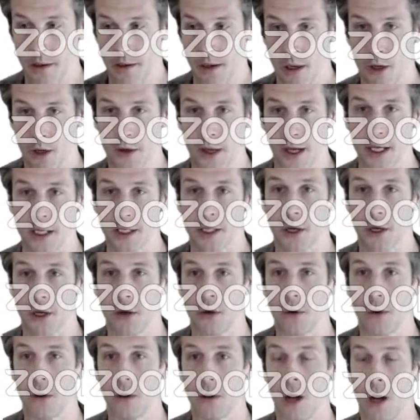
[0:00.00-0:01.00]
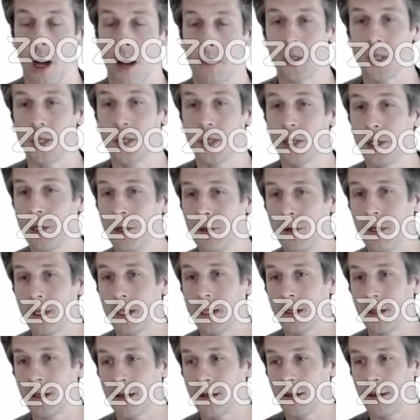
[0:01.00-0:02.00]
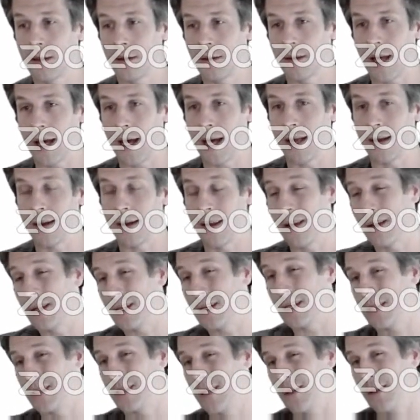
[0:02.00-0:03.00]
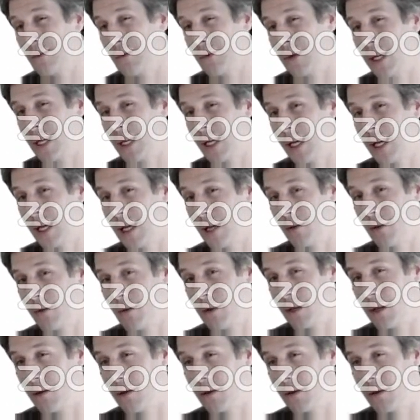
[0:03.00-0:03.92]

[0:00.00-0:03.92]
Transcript: Okay, so option two is that we don't